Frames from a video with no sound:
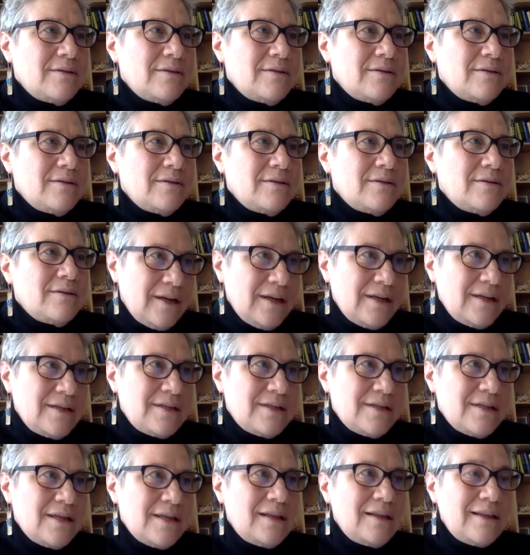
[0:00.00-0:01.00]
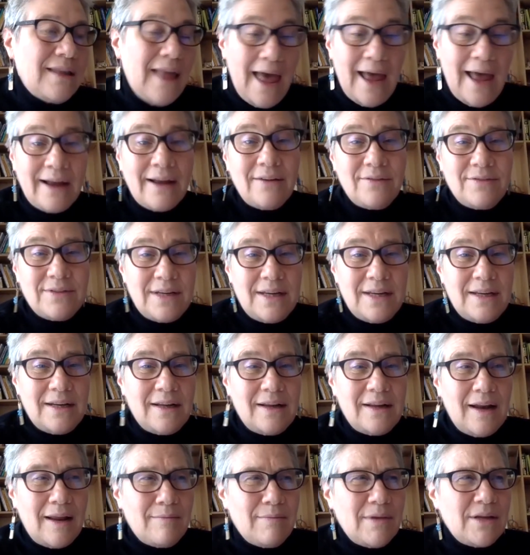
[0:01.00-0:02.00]
is the lack of data,
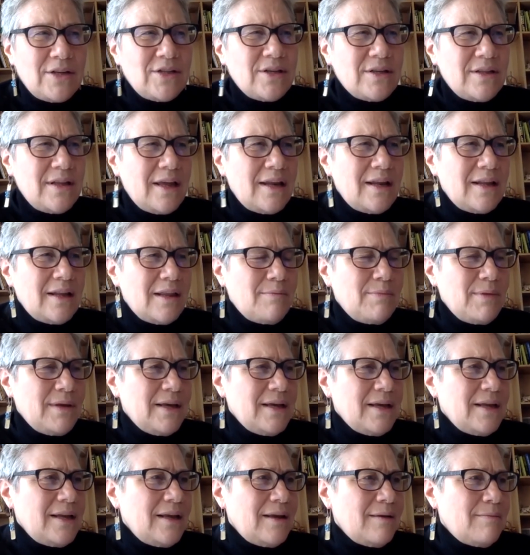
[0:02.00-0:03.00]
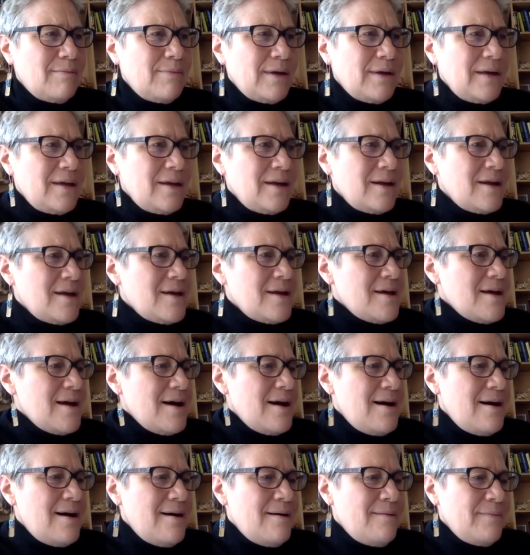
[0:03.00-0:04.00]
and I mentioned that at the beginning a bit.
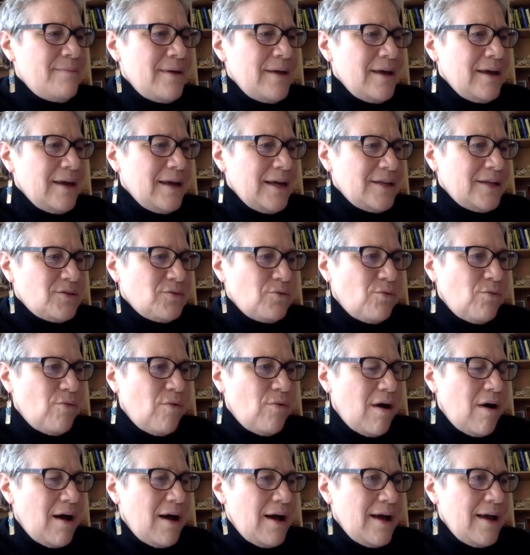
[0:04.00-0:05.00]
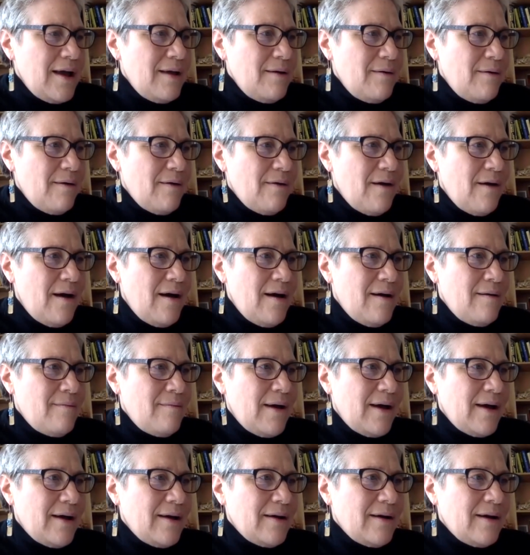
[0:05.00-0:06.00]
Um, it's why
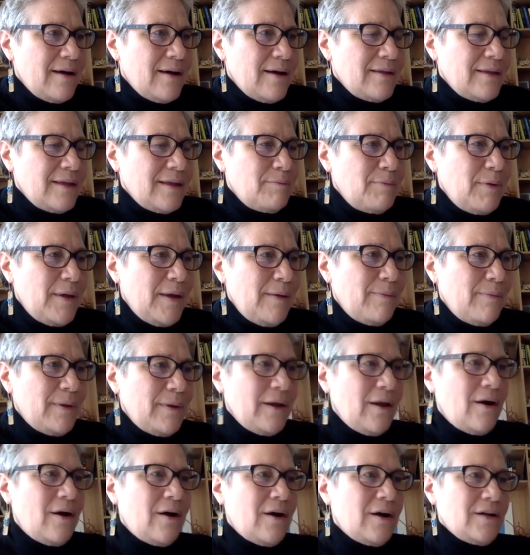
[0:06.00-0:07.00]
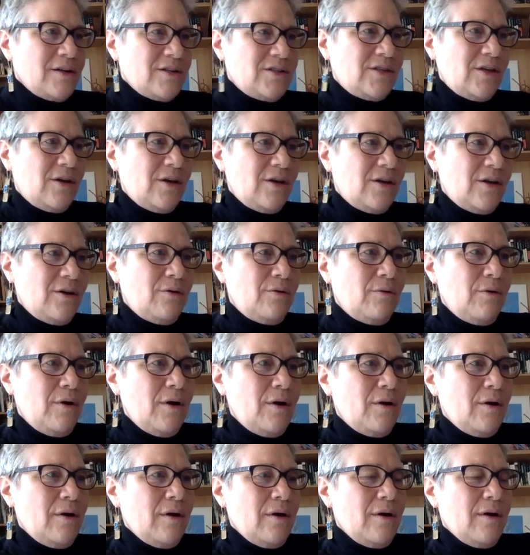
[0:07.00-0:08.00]
um, I think people are so.
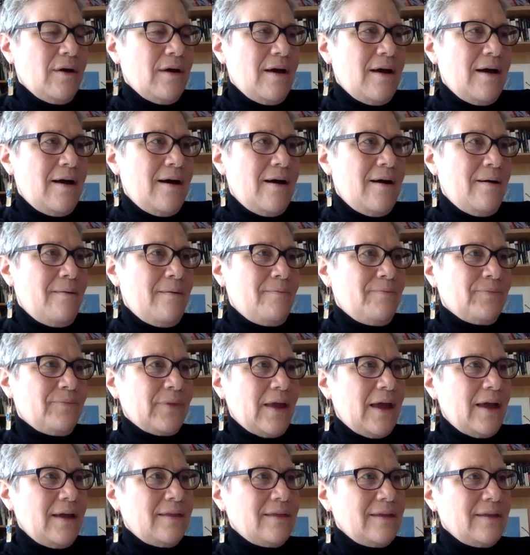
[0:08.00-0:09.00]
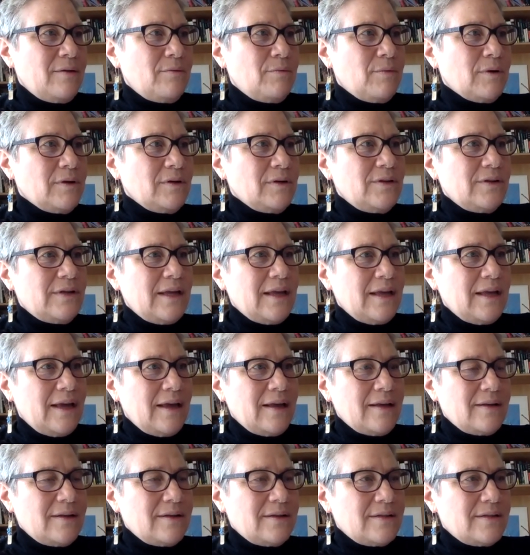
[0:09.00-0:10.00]
Um, I think we're looking
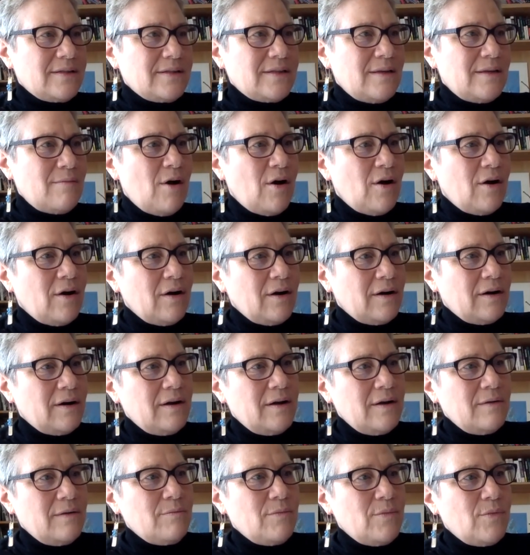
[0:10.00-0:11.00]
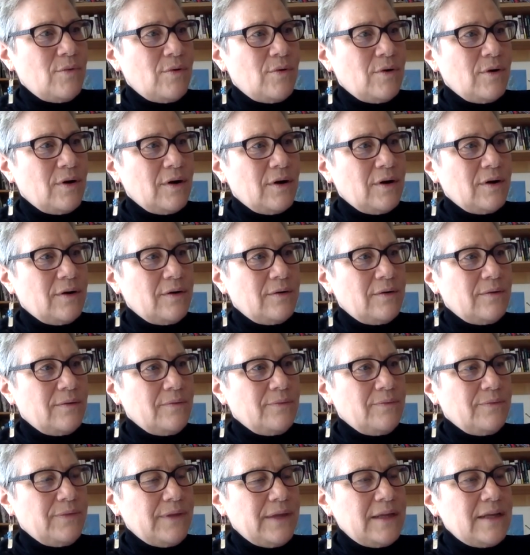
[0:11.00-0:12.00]
at some are more
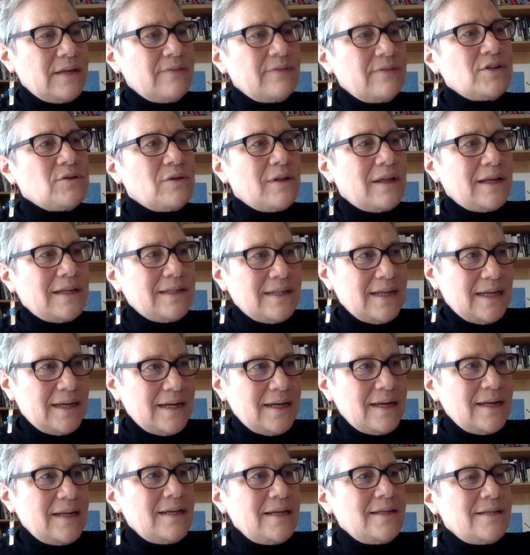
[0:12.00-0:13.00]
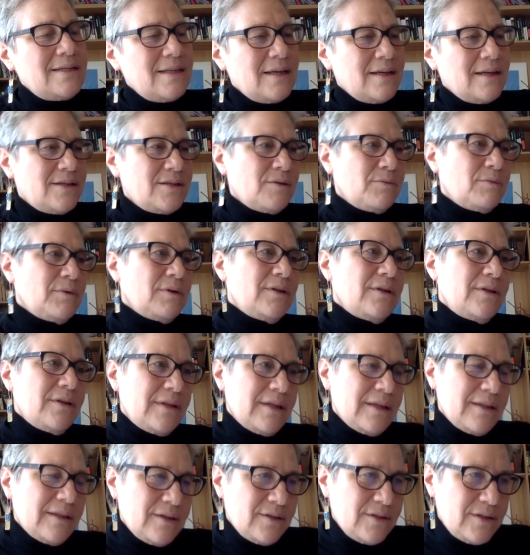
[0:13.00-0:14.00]
individual identities so we're
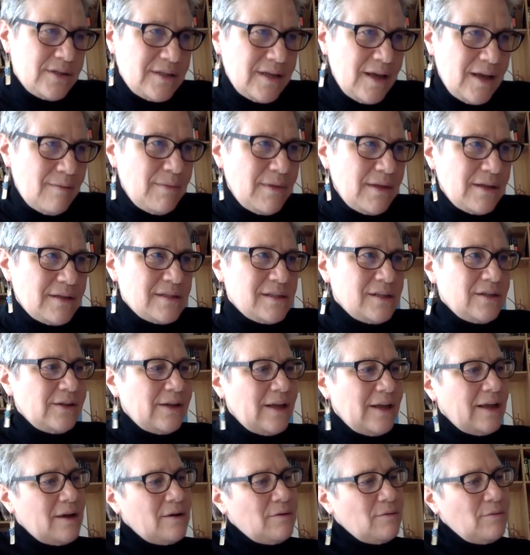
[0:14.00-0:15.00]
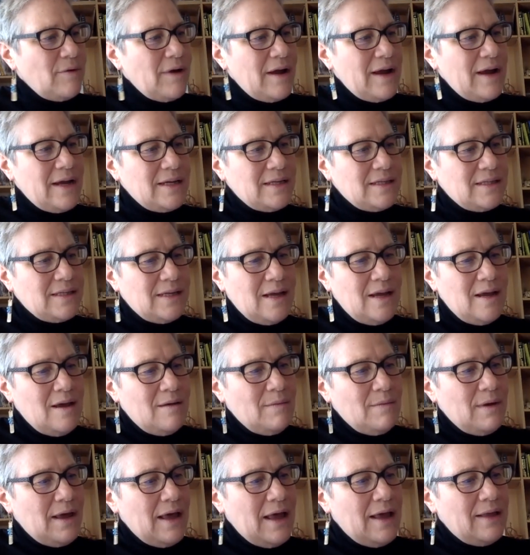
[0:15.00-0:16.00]
looking there's some that's looking at race
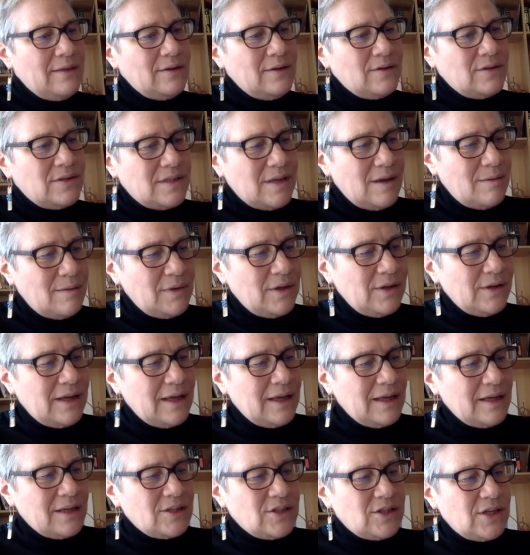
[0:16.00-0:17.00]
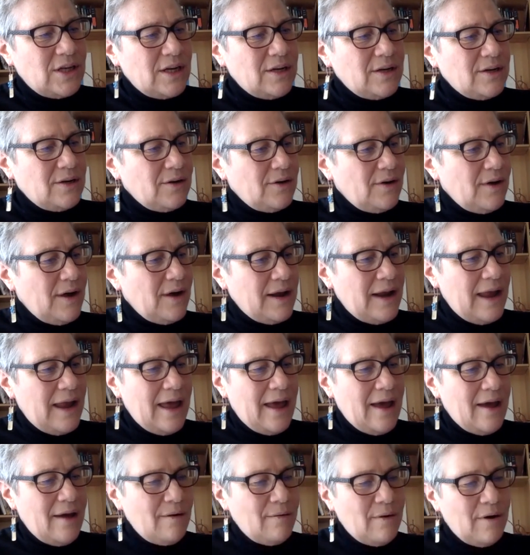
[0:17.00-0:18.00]
and there's some looking at gender and
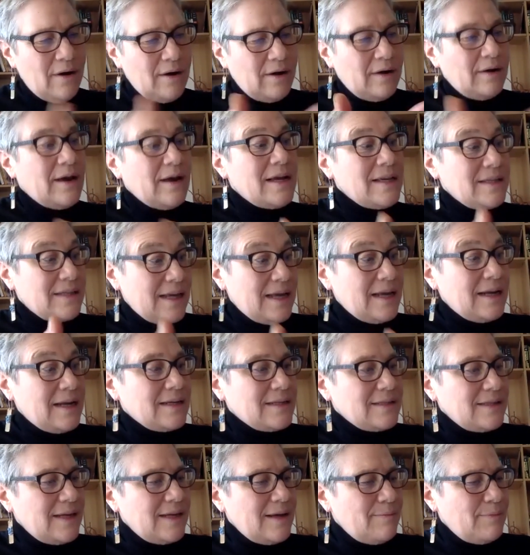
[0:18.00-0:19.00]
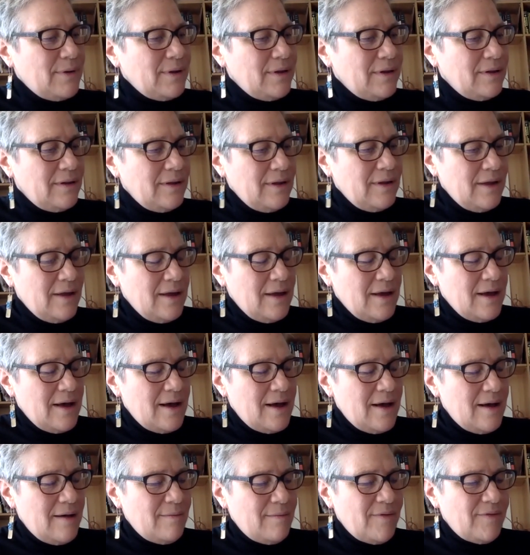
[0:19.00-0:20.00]
how are as an example
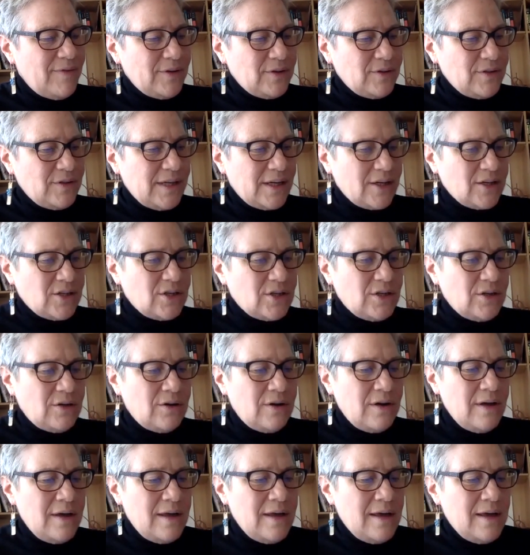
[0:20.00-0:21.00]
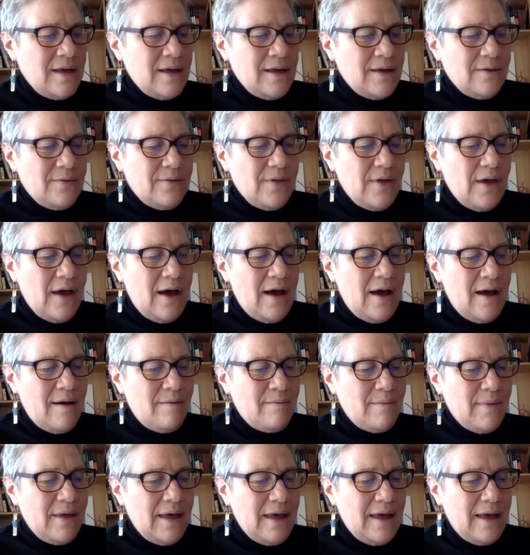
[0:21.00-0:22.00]
um, of intersectional
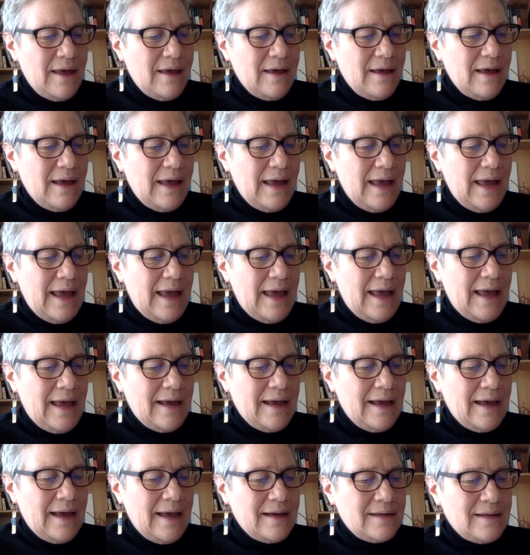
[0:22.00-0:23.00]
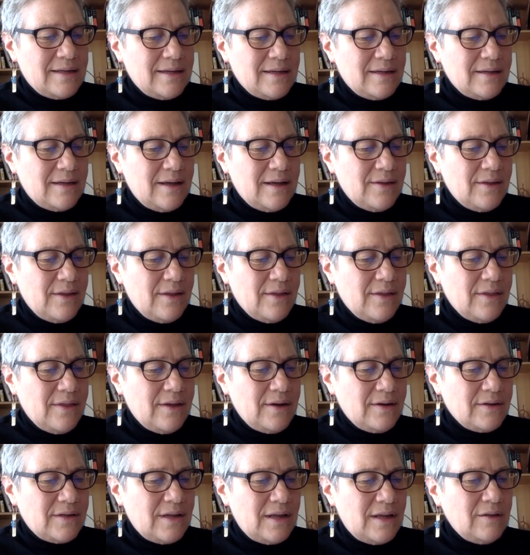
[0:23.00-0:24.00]
um, and
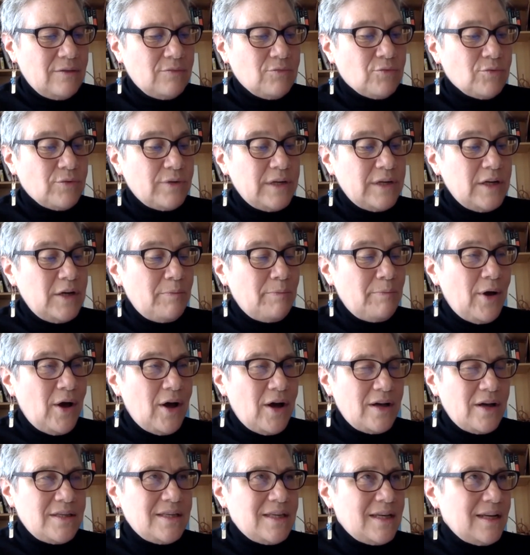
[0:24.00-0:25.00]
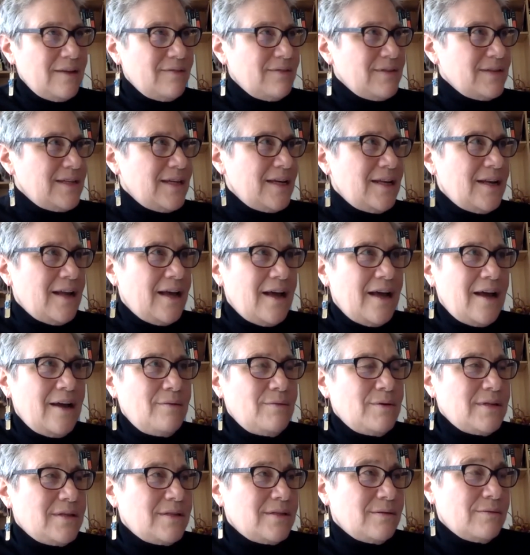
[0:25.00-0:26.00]
there's a real paucity of the data i
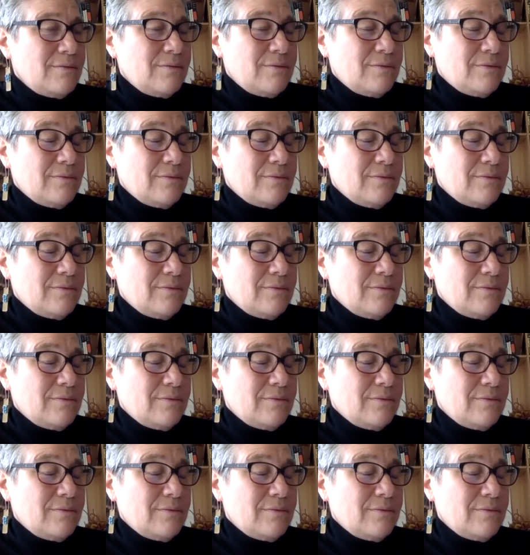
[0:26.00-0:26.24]
was